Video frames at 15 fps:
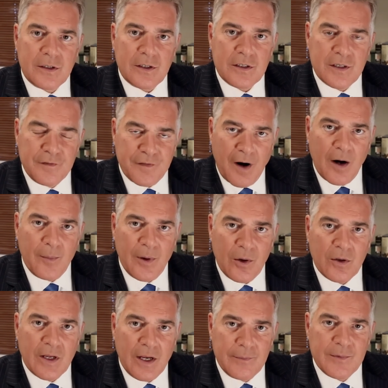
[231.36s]
Does
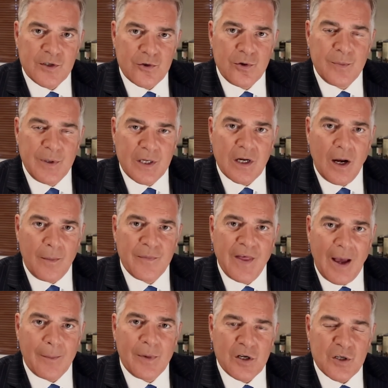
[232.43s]
environmental chemistry become that